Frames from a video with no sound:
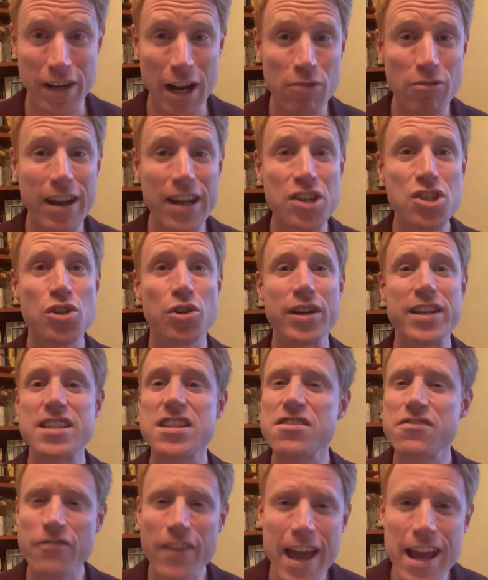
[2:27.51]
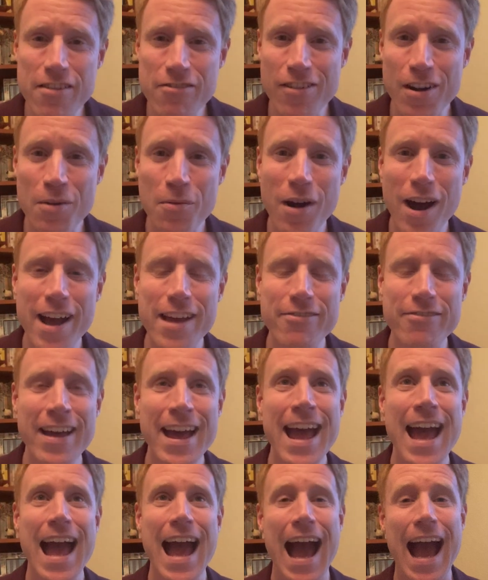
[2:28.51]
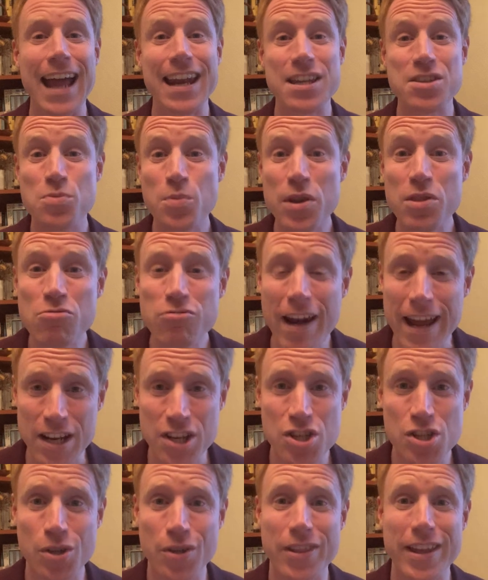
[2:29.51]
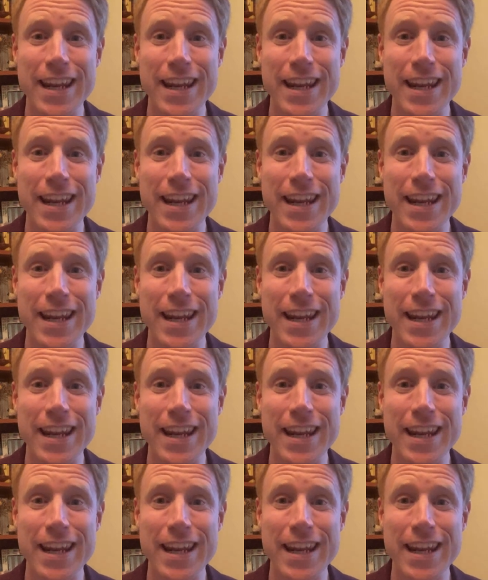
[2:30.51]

Now, Rachel is his favourite wife, and it's with Rachel